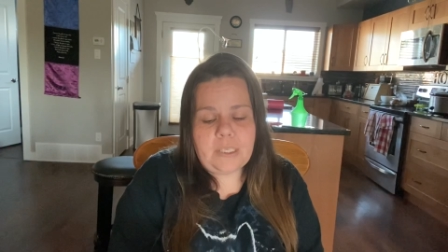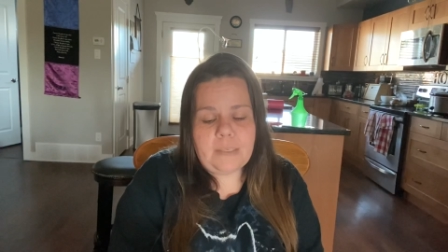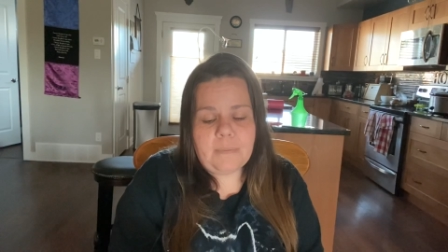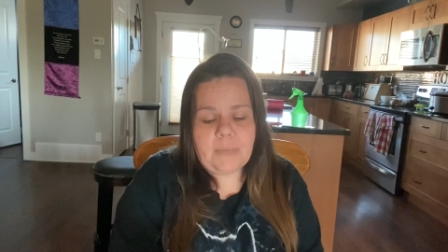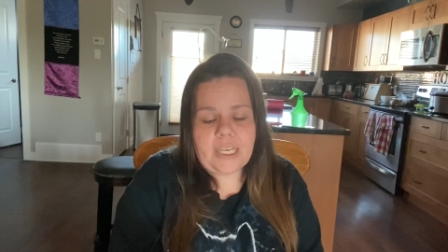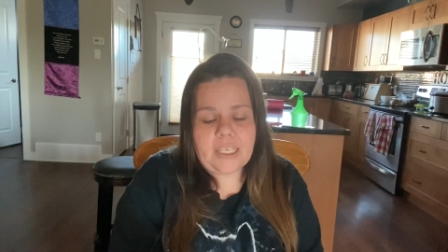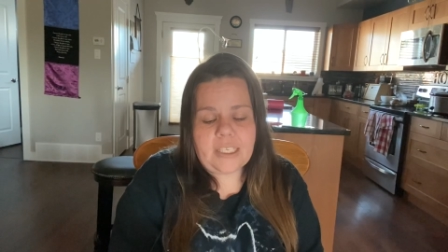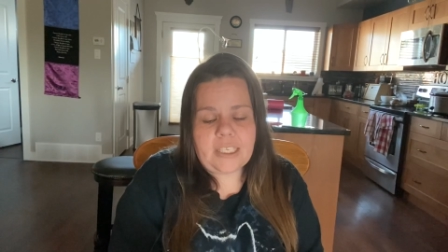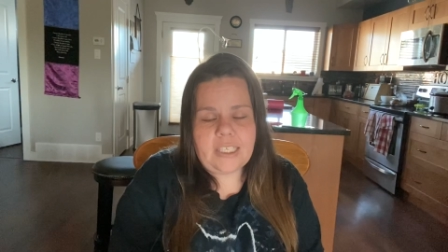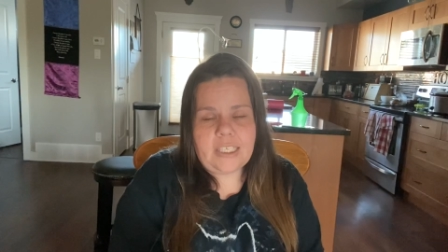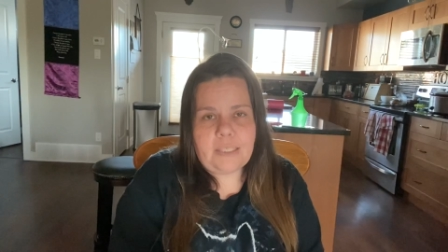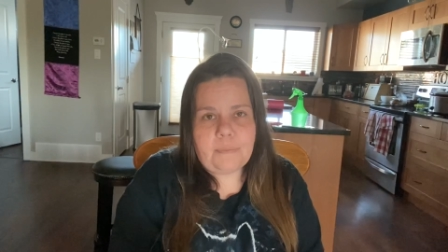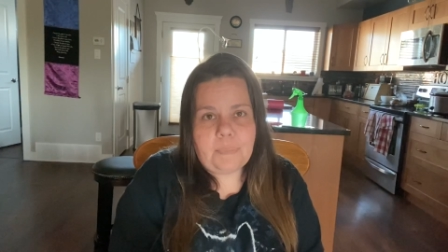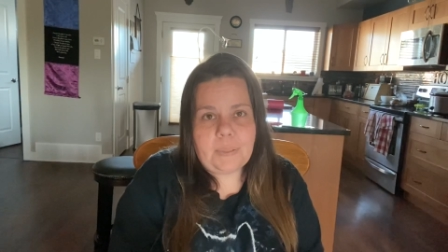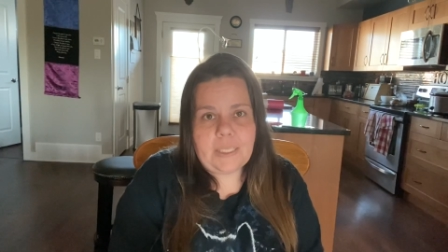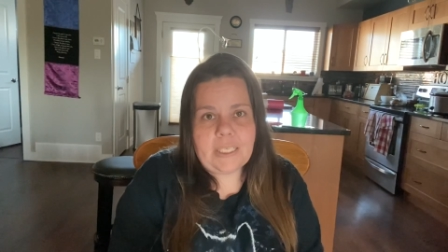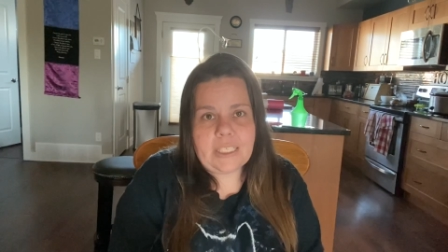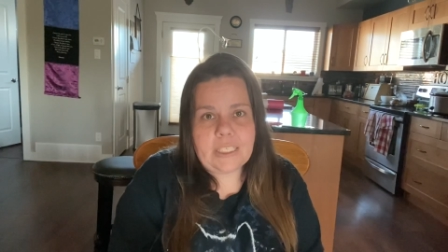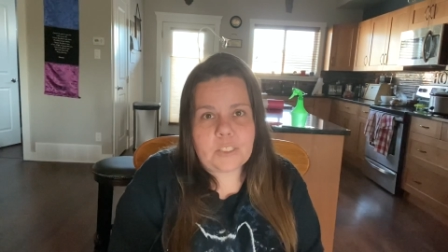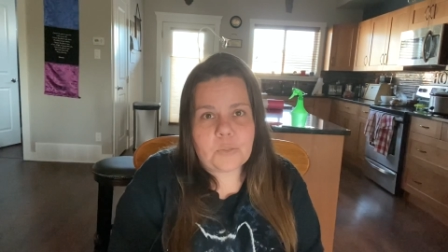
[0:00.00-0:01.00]
my guinea
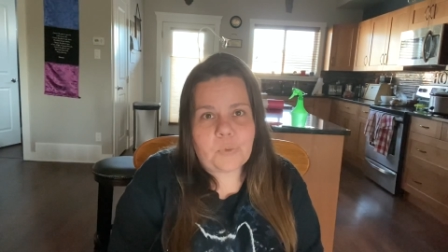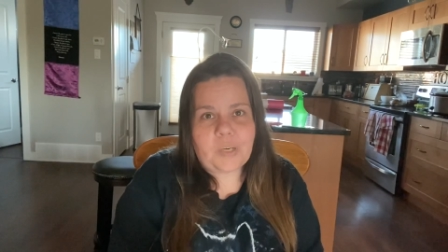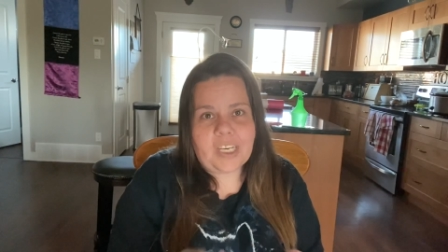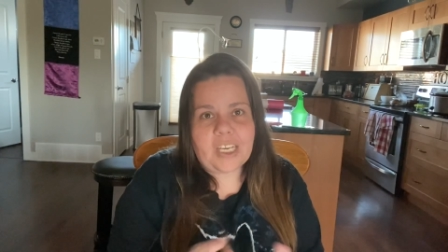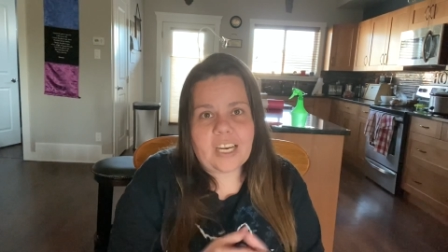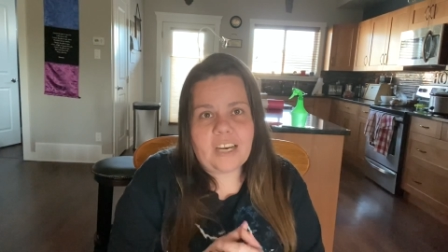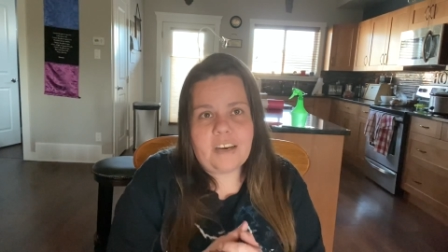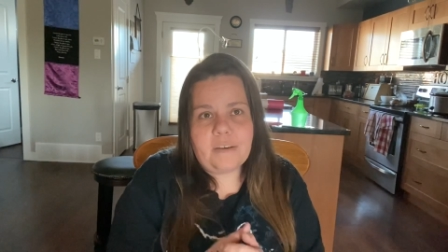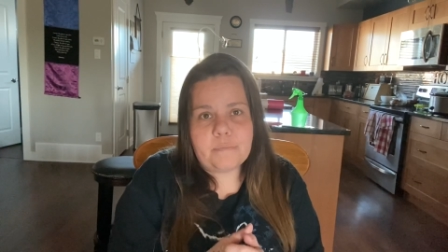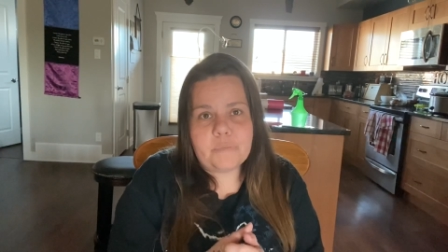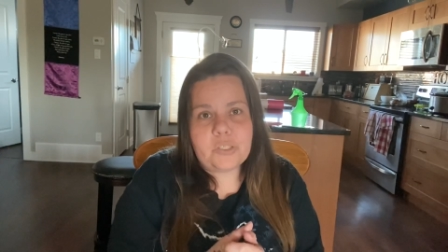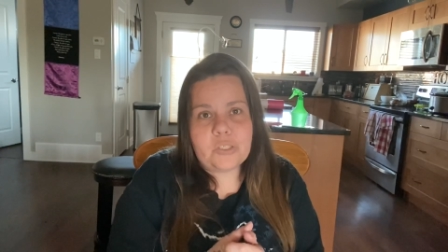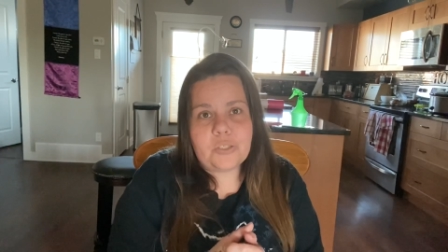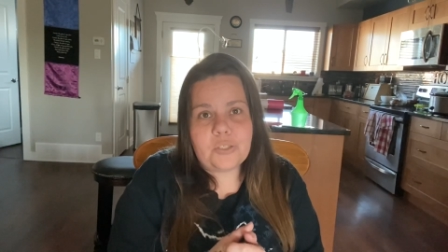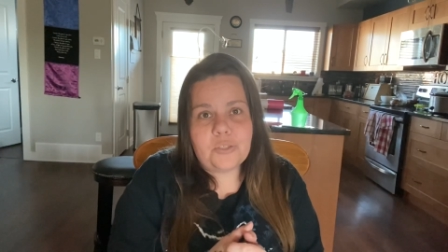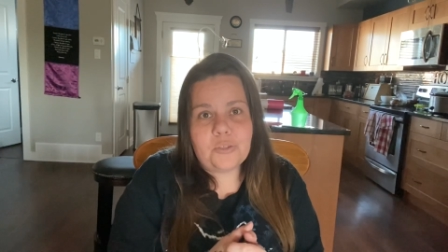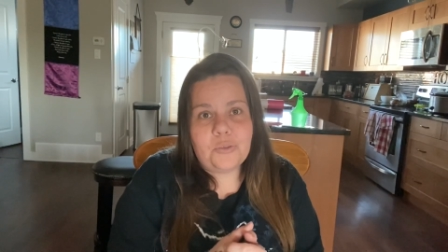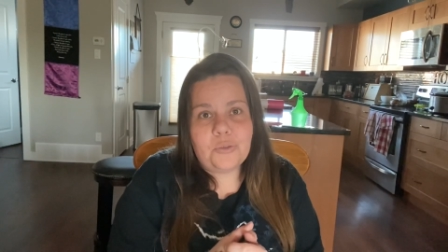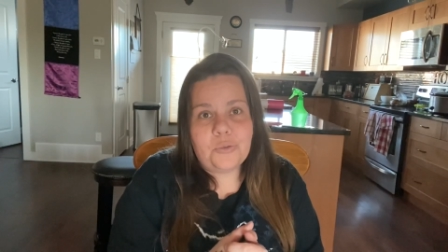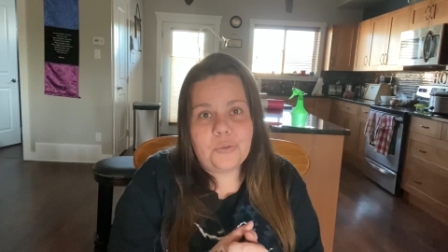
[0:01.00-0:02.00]
pigs when it comes
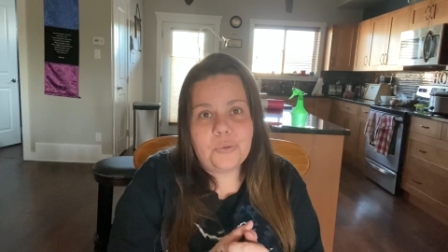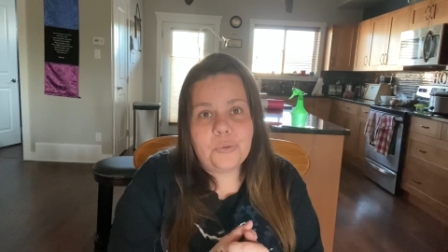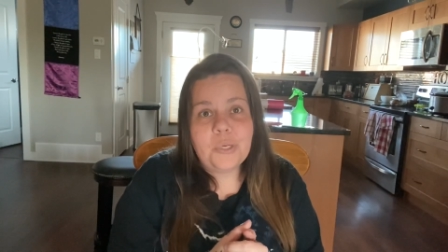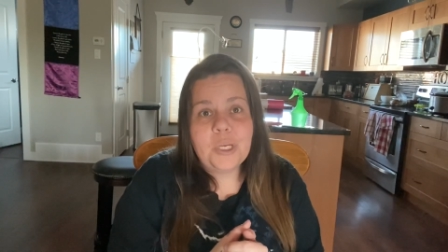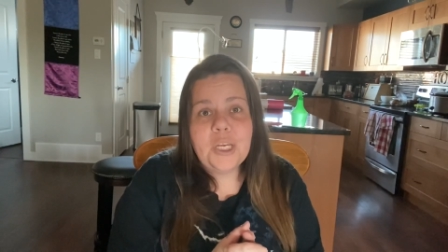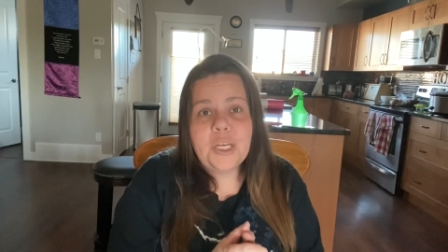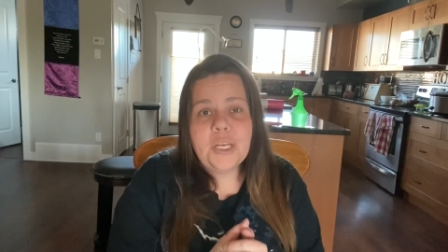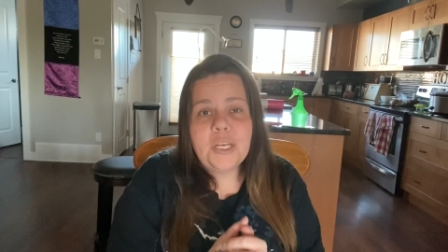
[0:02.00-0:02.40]
to